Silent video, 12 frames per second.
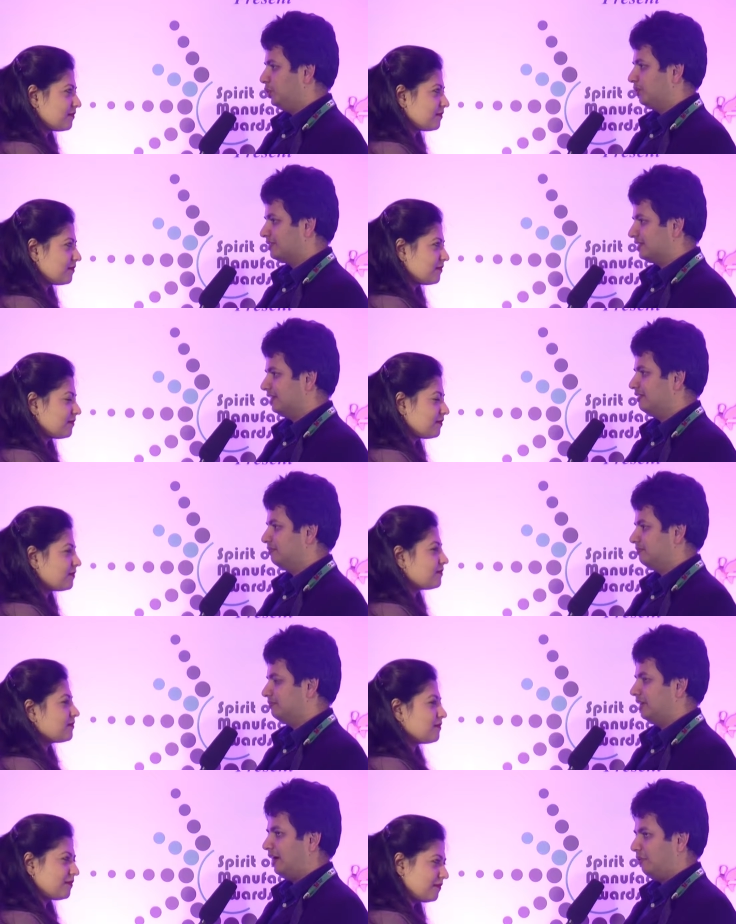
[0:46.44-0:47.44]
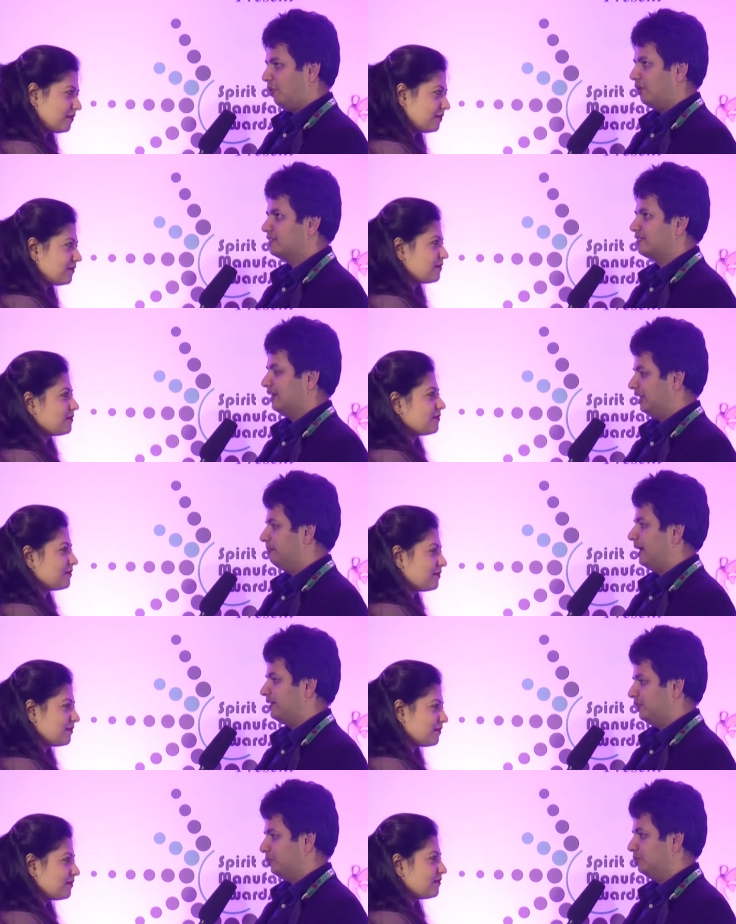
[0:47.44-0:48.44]
Speaker 1: yourself, the awards really
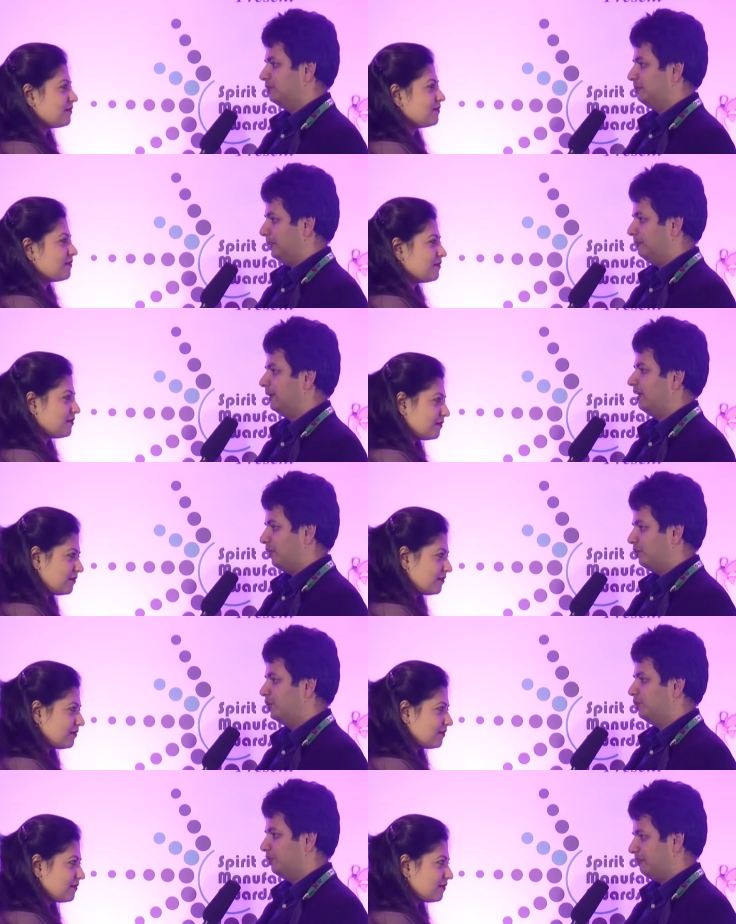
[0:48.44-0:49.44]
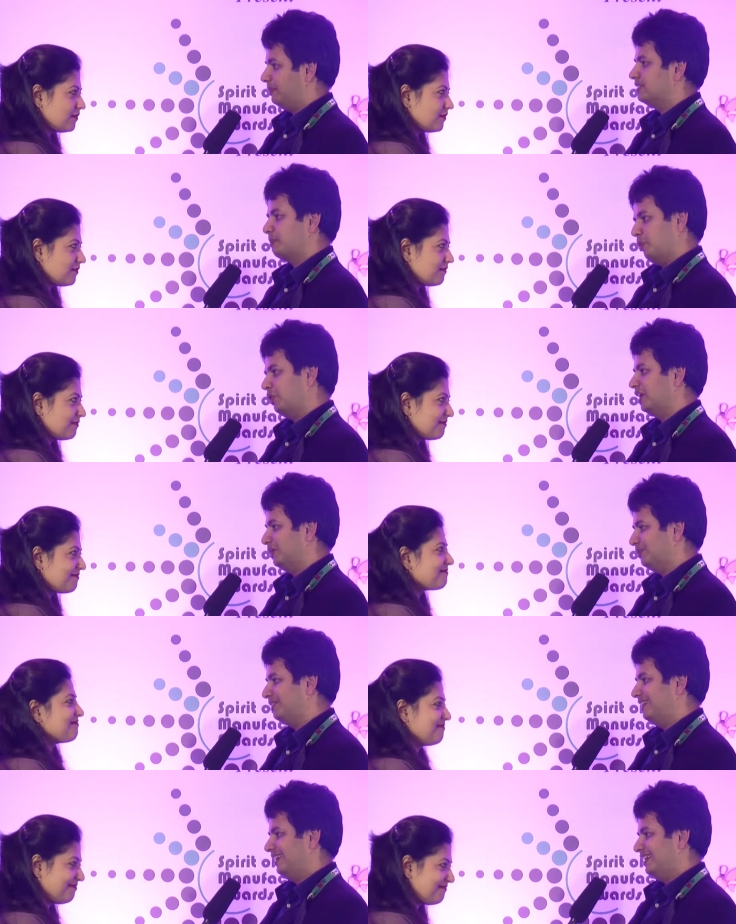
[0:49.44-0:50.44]
matter to the people around you who have been supporting you.
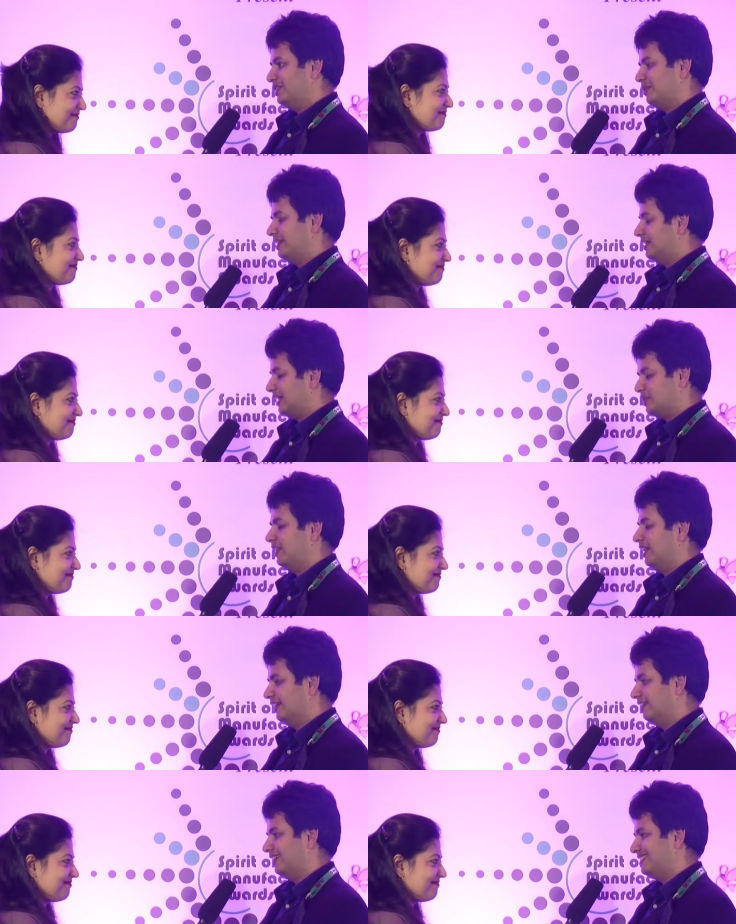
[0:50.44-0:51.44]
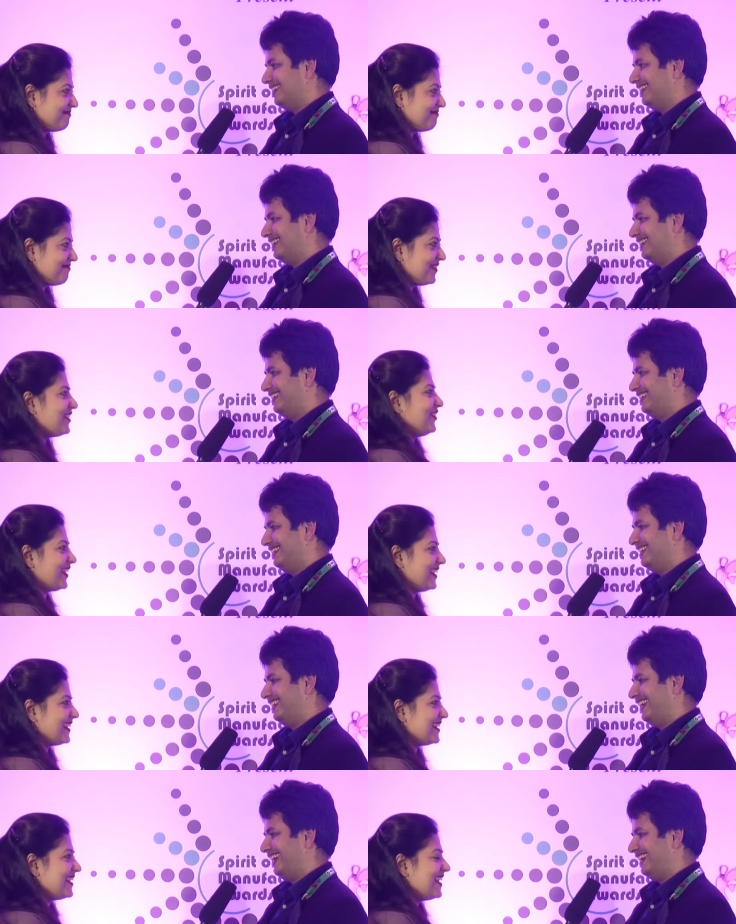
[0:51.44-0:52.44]
So I think that's very encouraging.
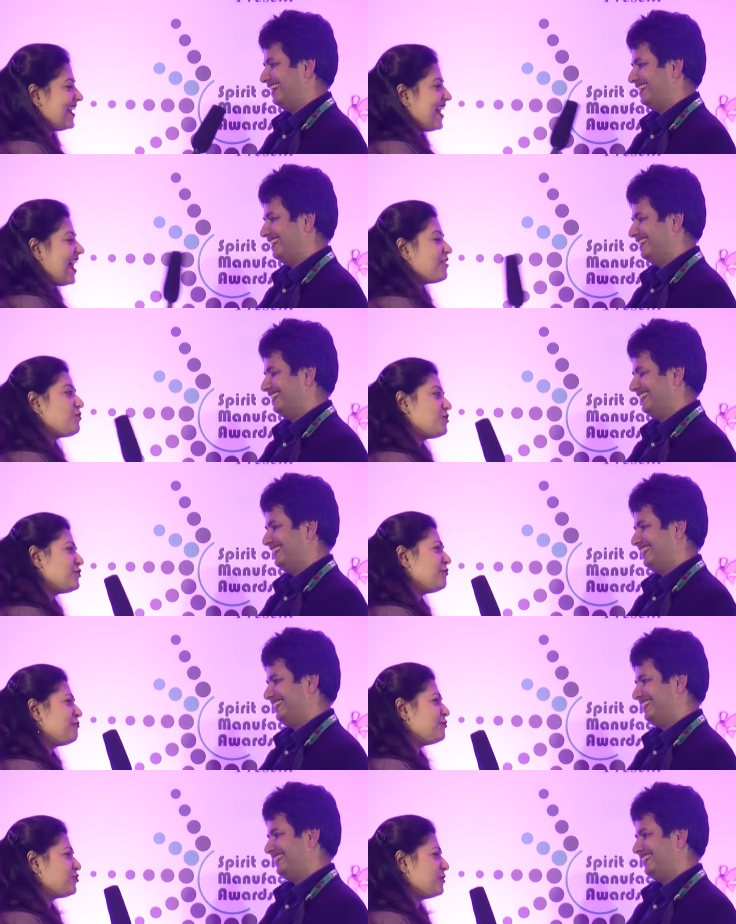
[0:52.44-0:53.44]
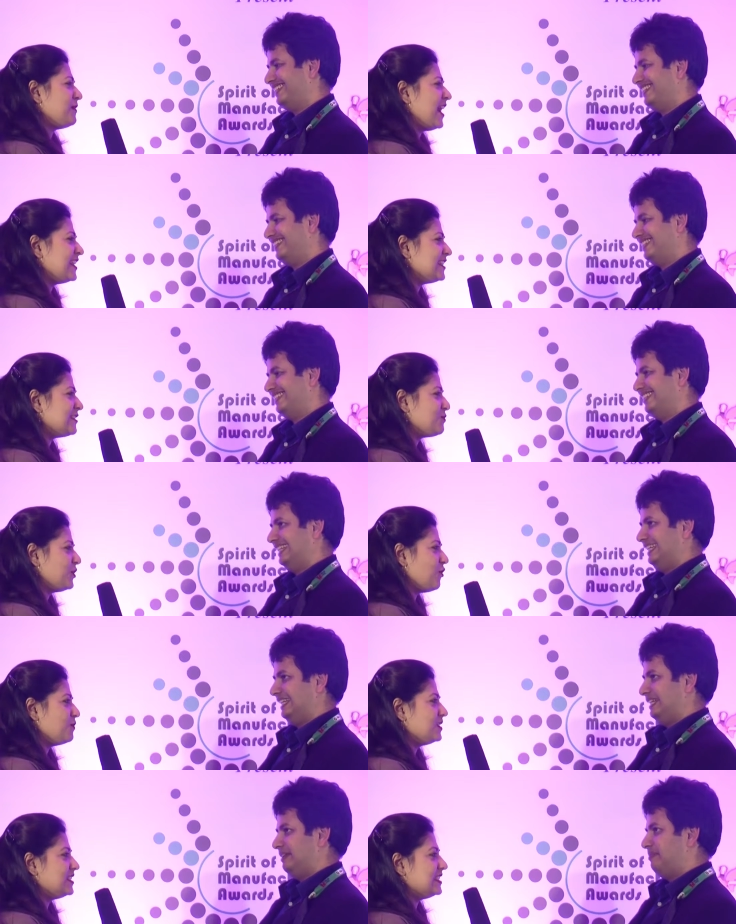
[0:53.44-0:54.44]
Speaker 2: Yeah. And what are your future plans with
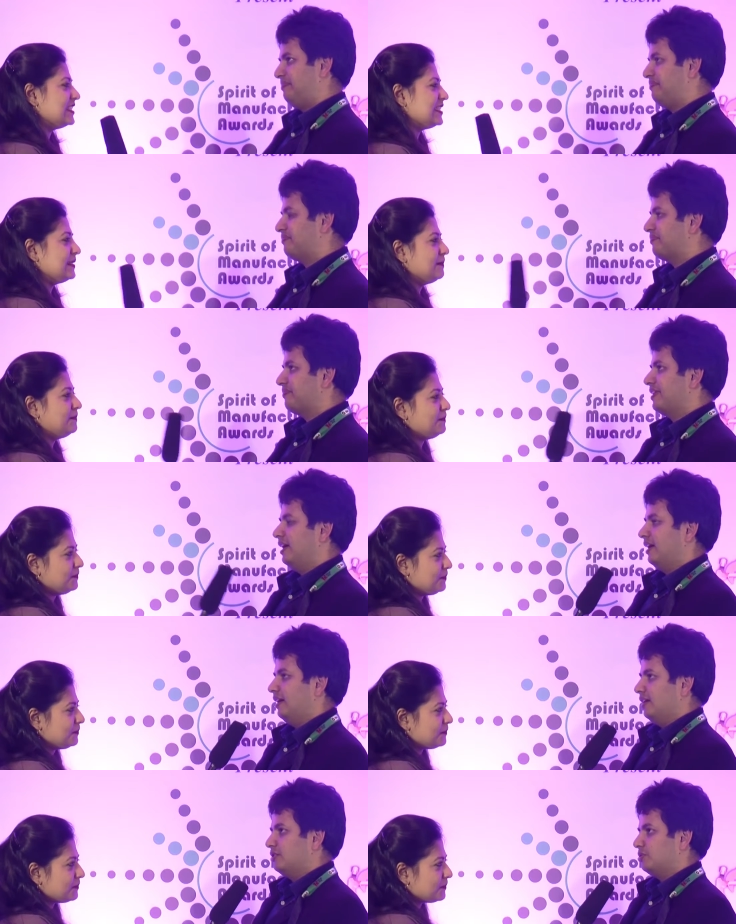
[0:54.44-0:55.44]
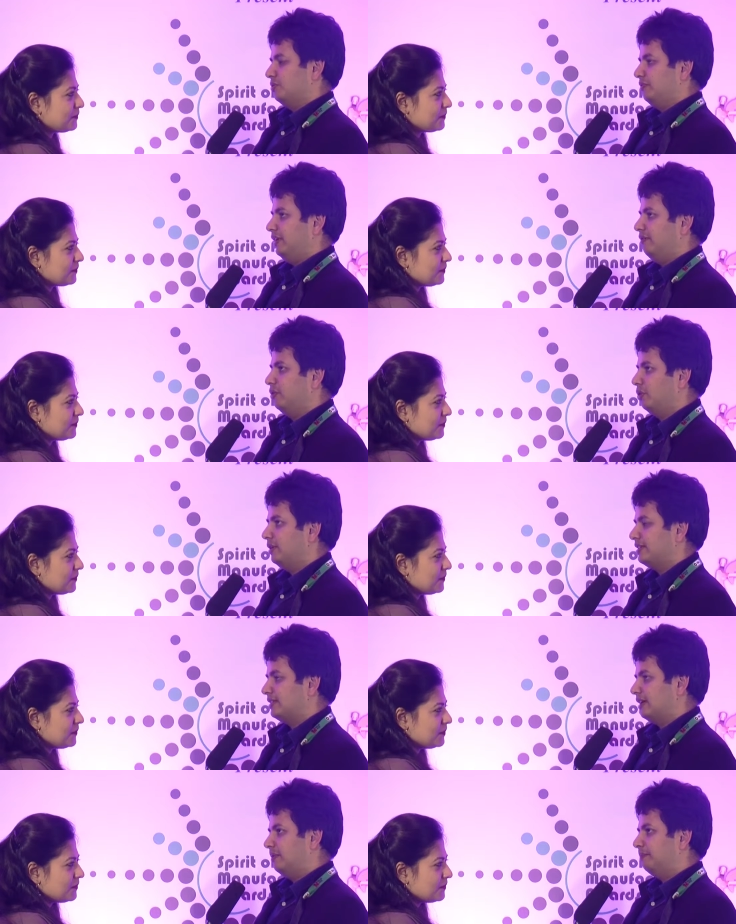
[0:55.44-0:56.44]
your business?
Speaker 1: So we have grown
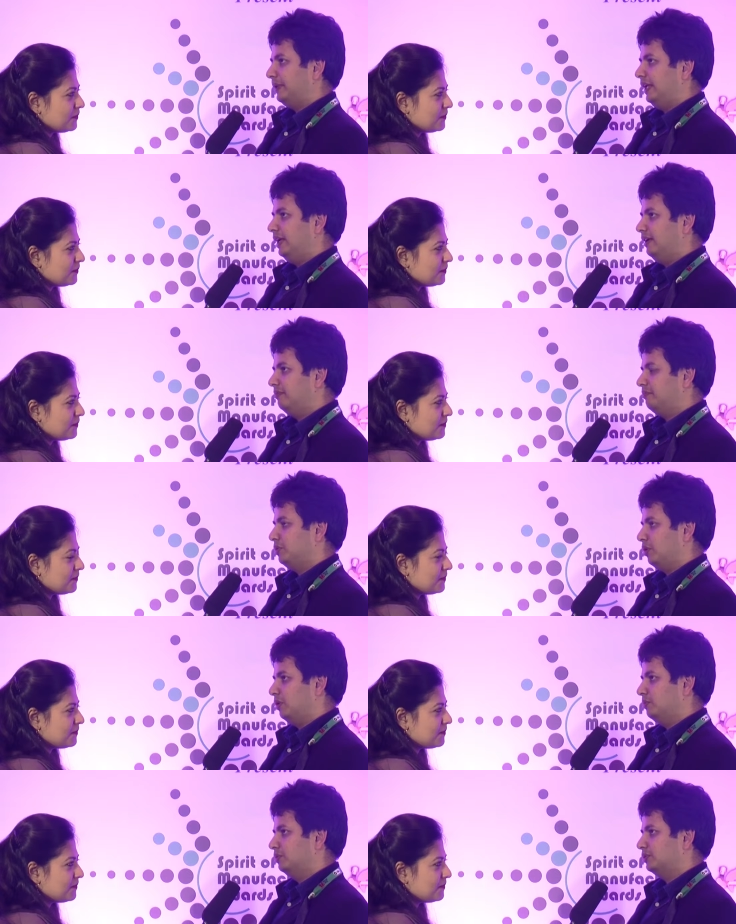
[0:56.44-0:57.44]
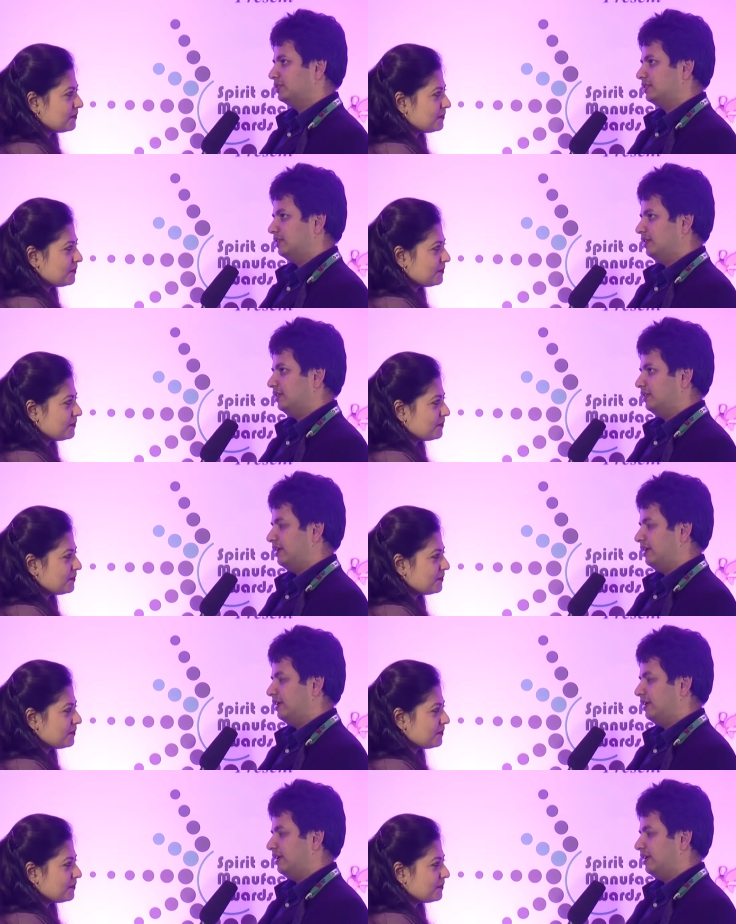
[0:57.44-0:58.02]
as a company to almost uh,